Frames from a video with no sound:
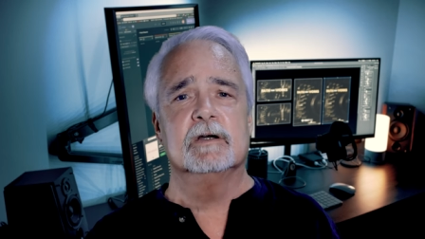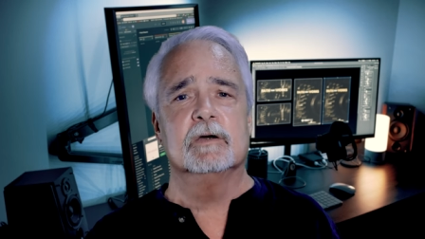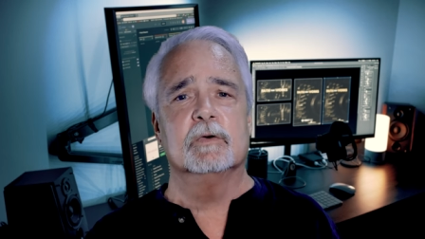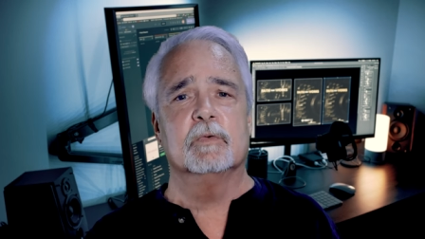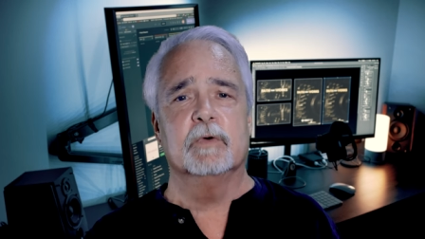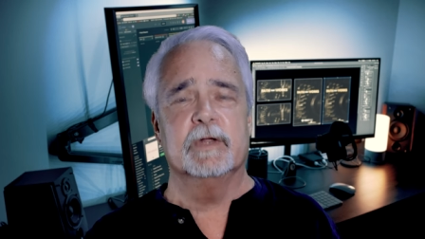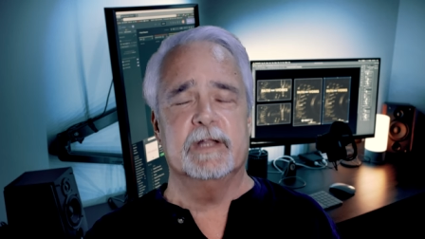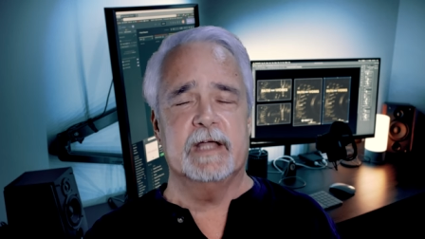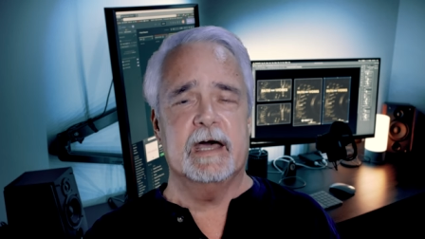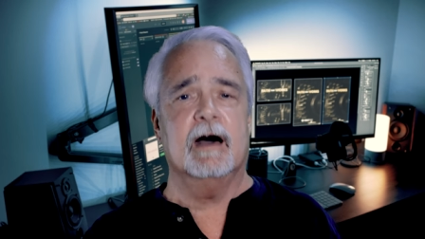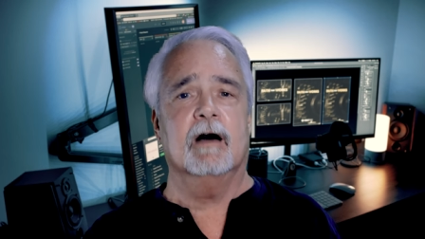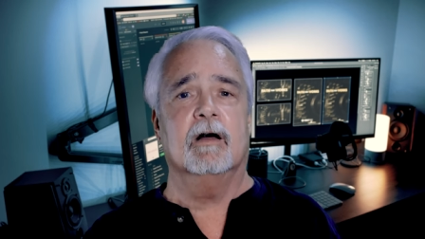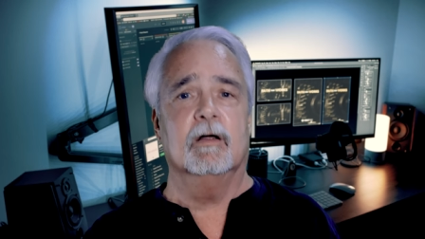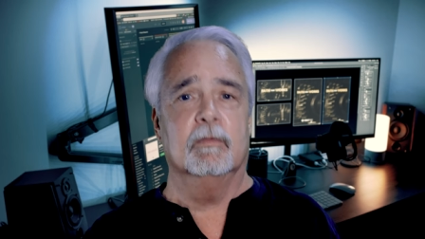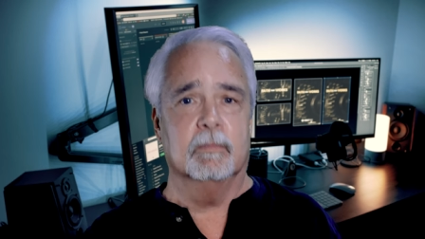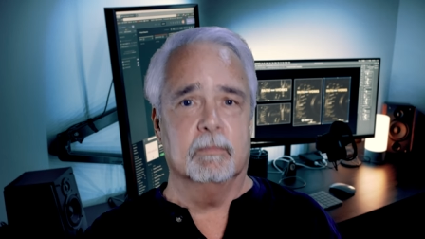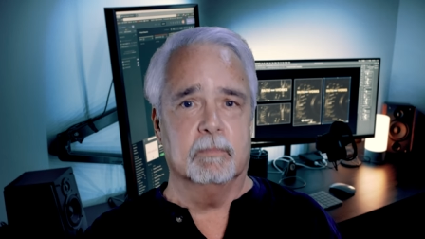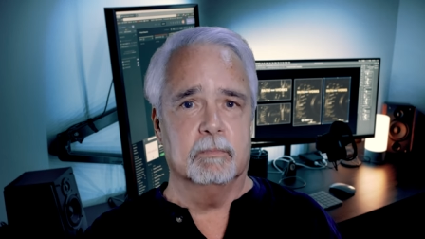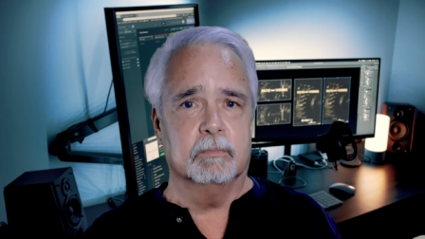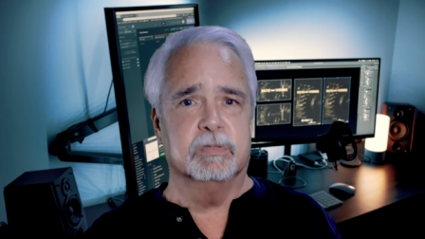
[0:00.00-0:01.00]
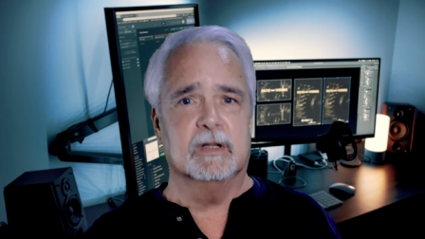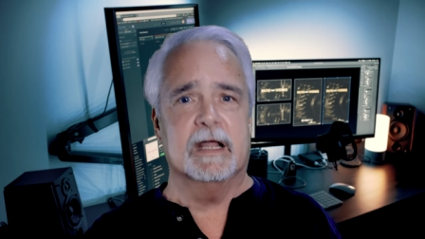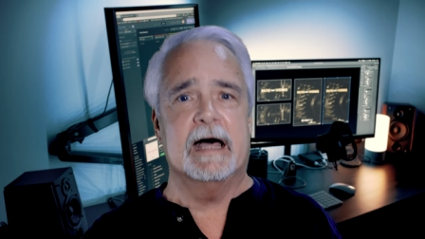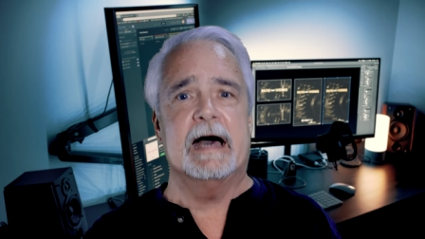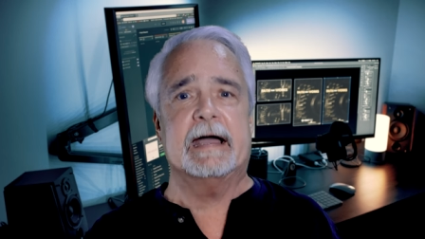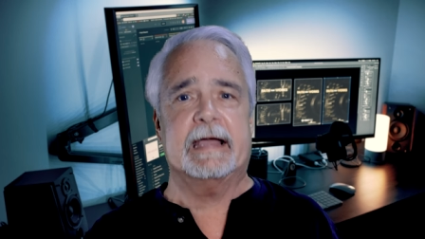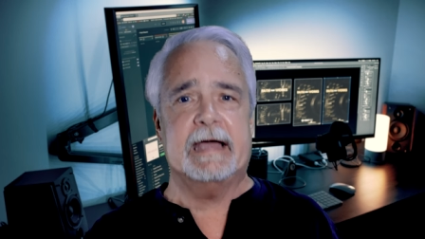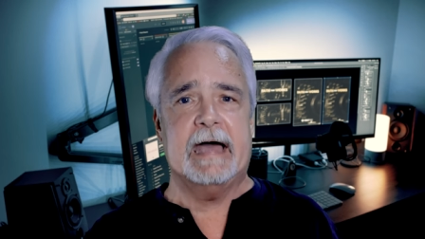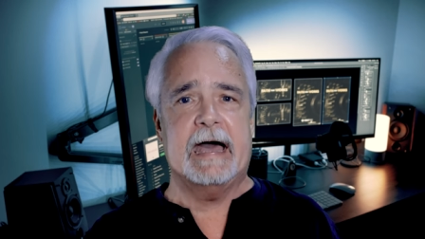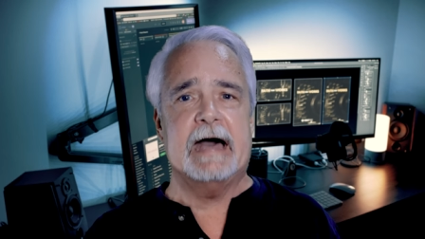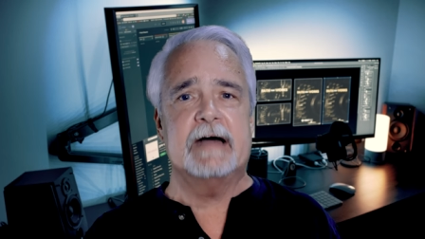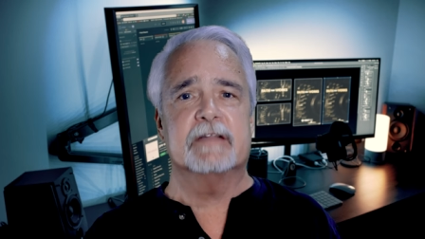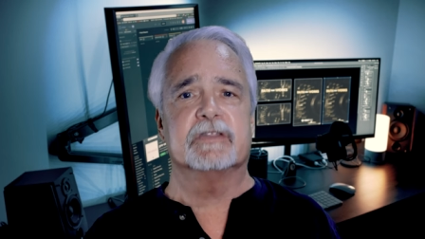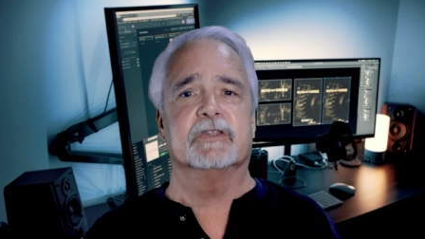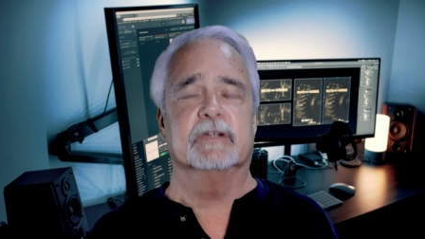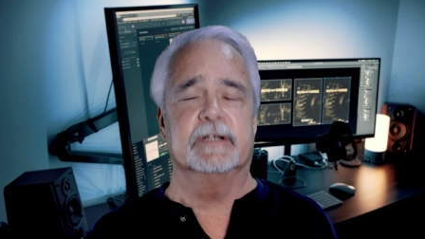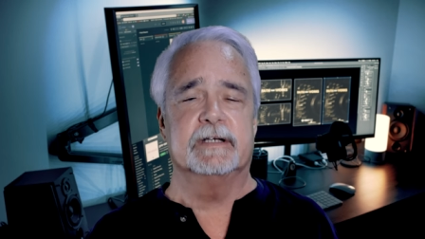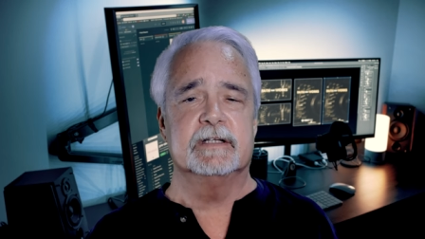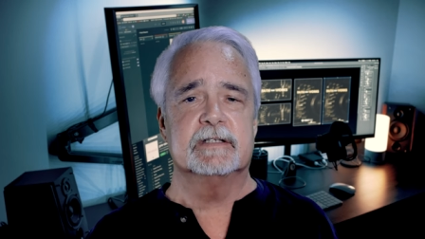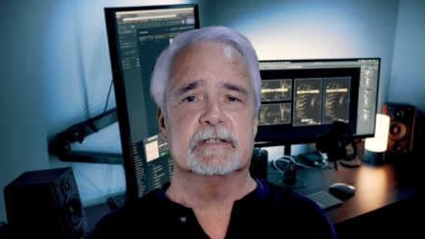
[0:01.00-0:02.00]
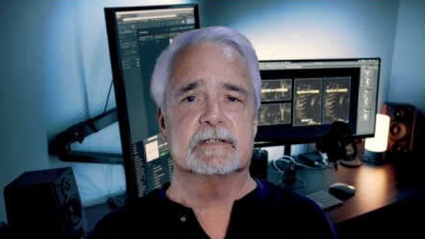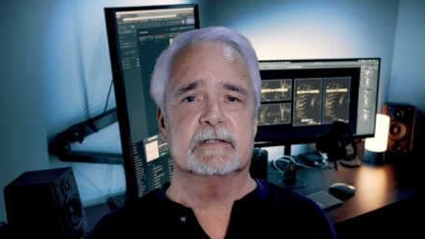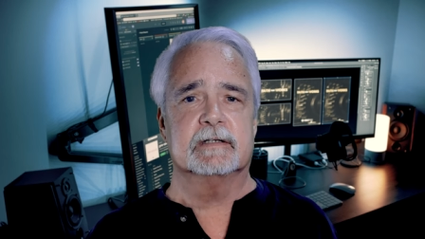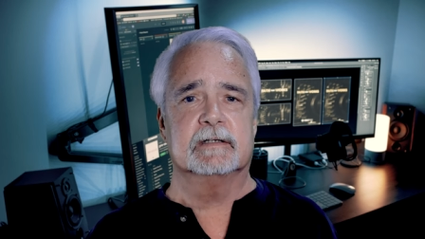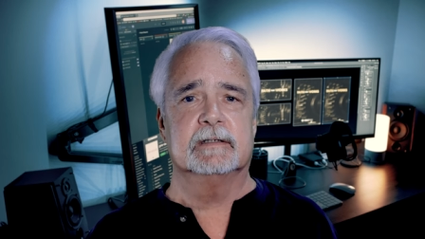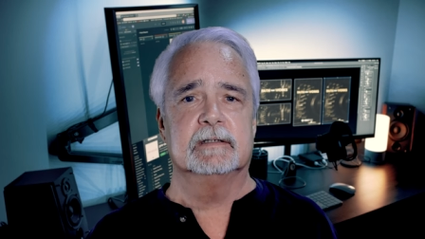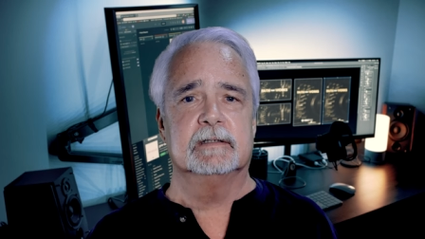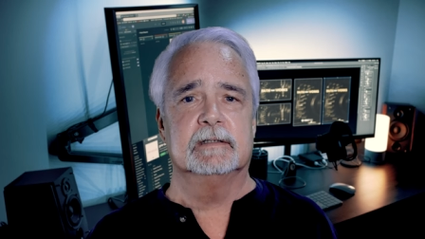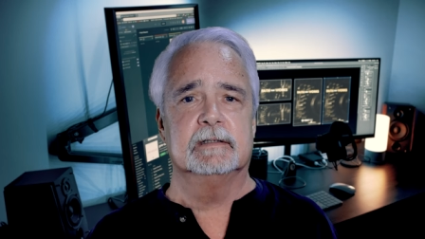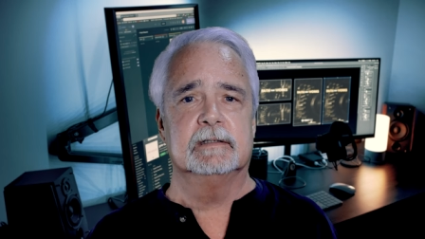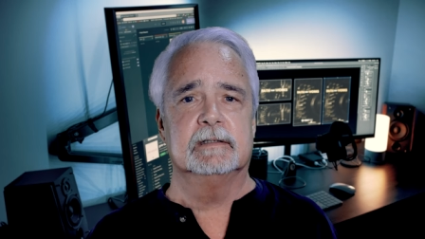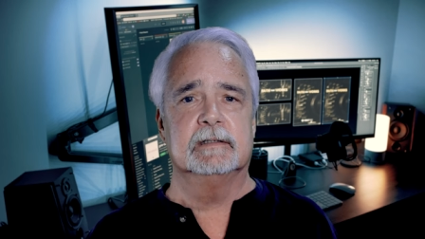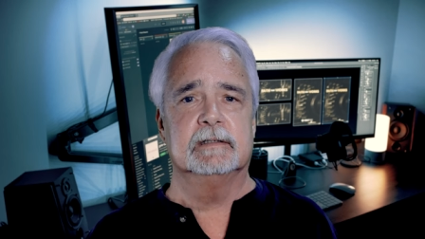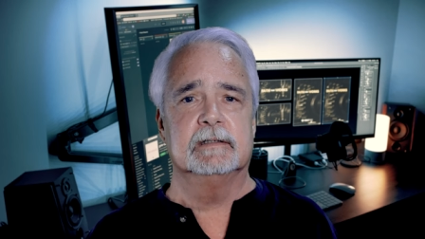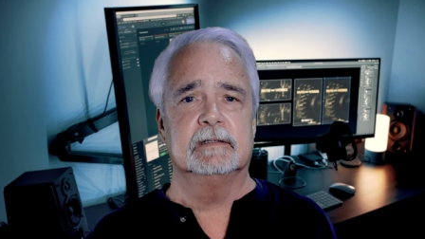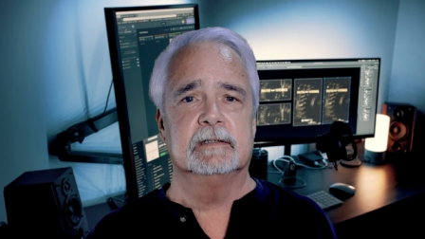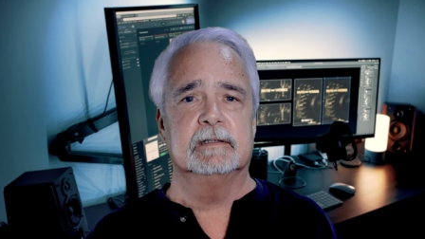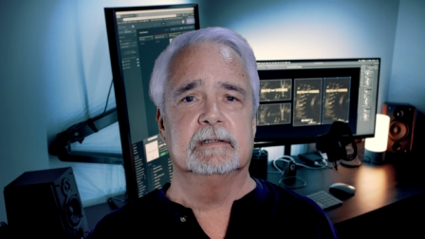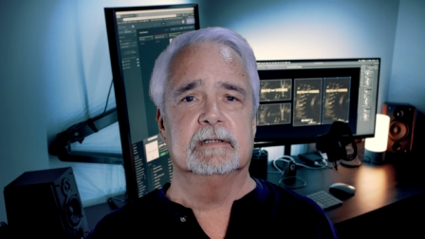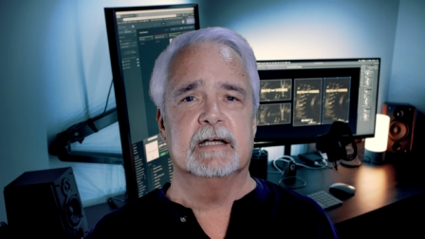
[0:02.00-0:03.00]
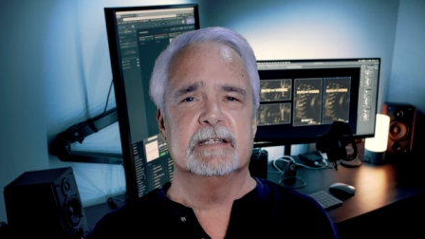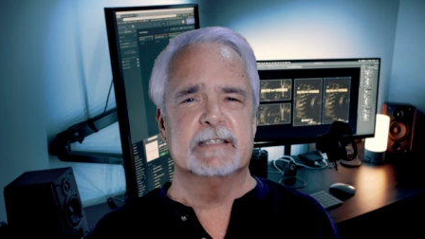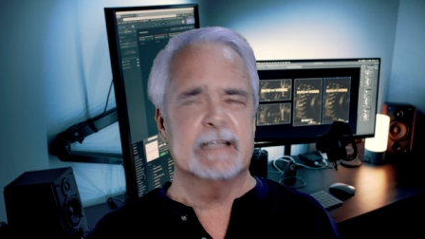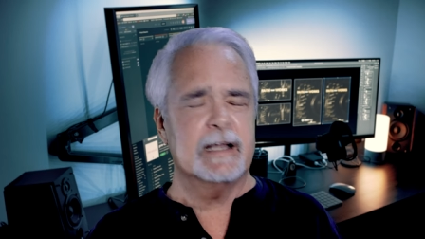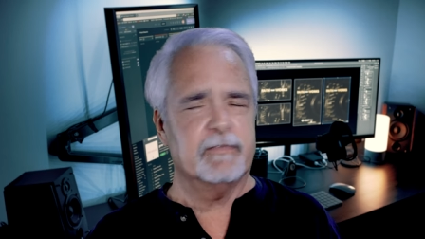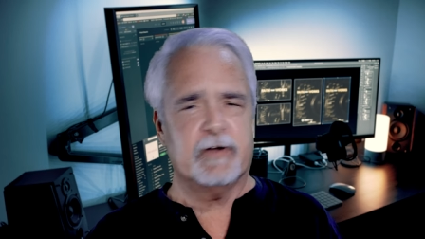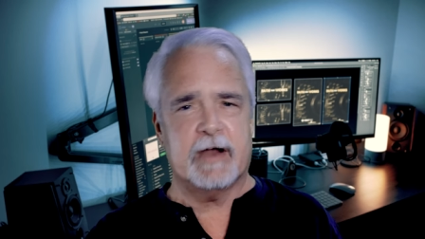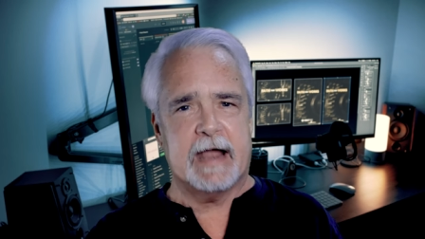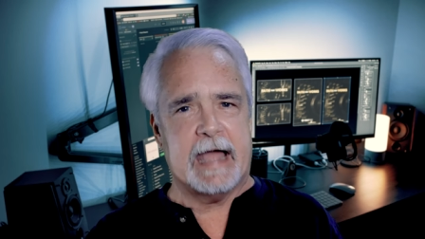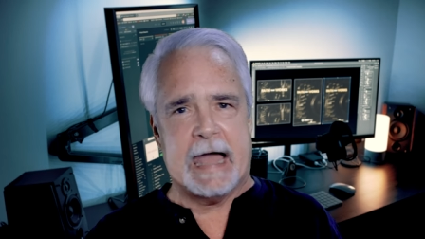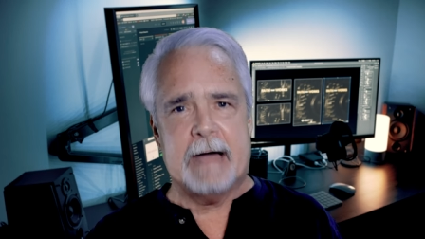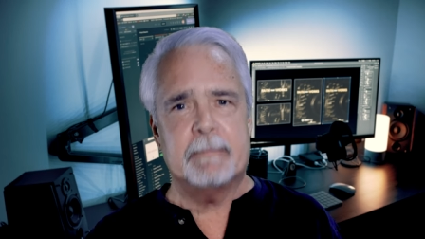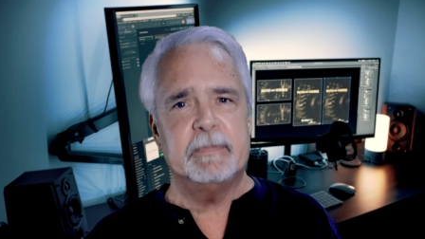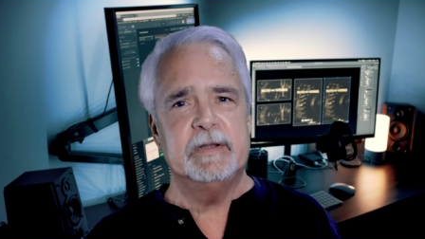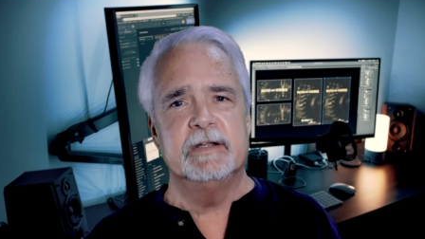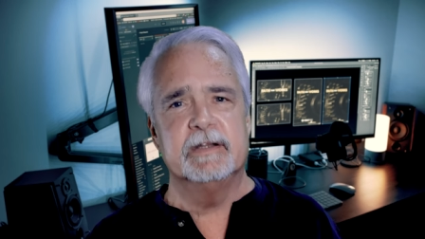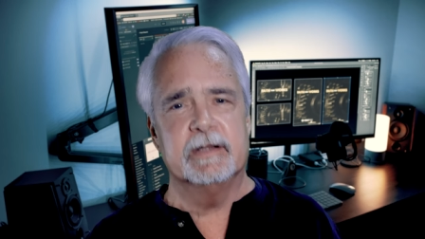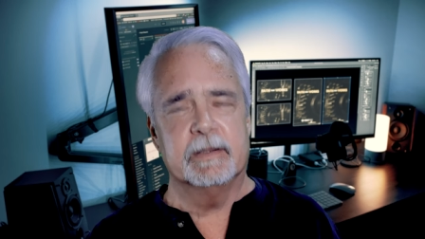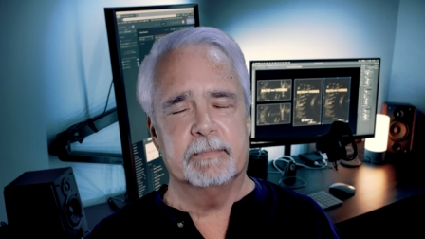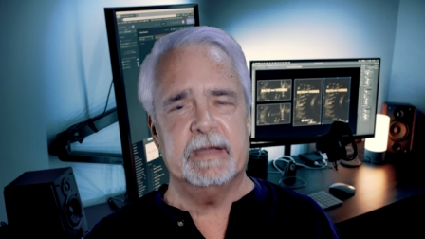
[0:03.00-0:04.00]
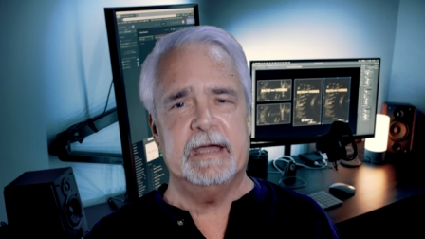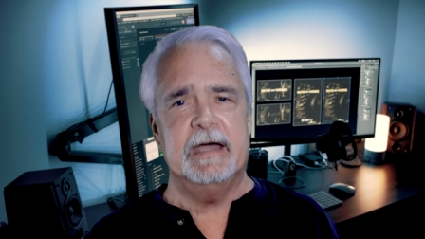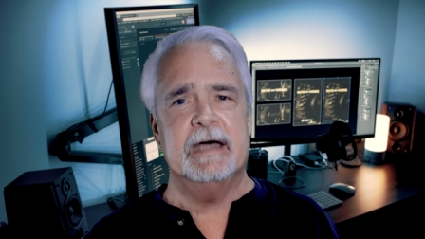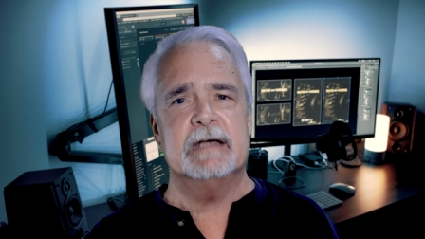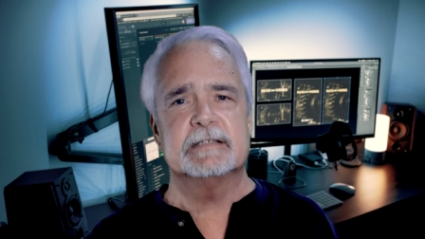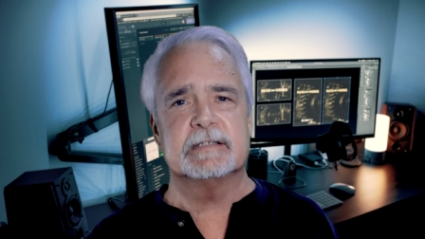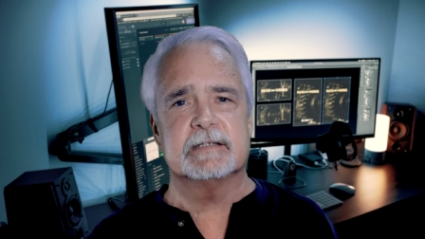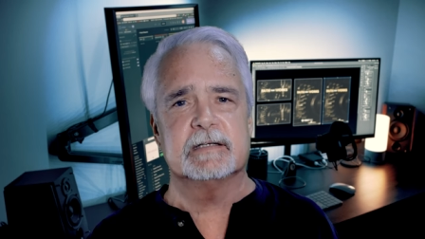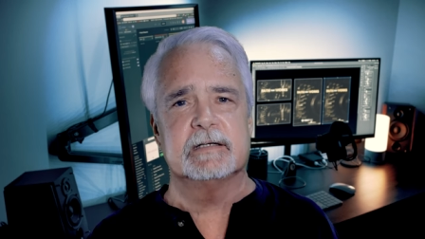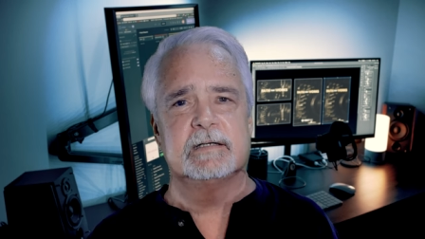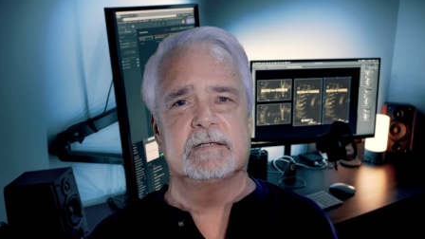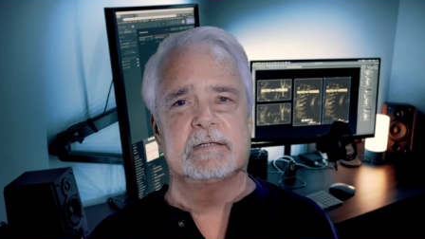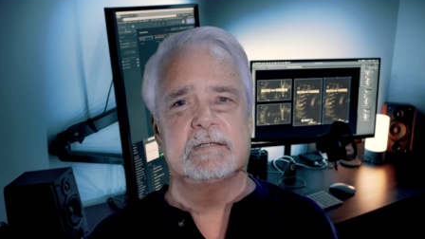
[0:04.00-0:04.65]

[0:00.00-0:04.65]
without black athletes? Has that ever happened in the past?